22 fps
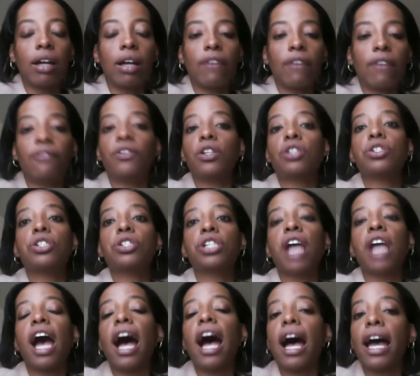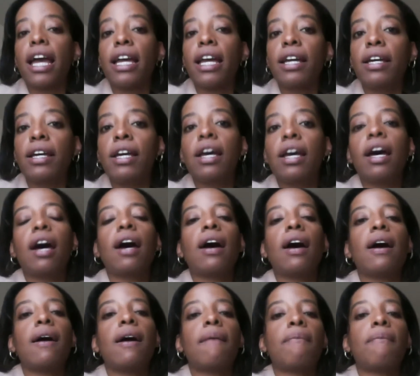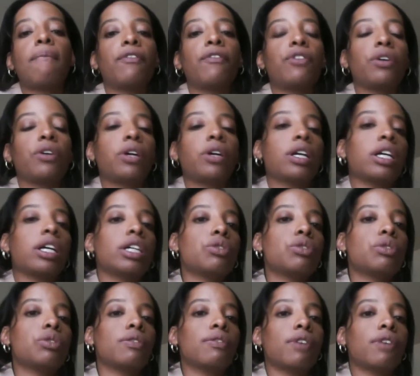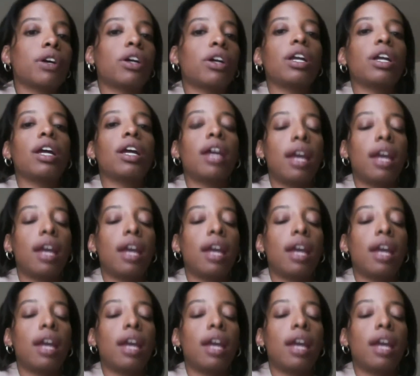If you're shy, if you're an introvert,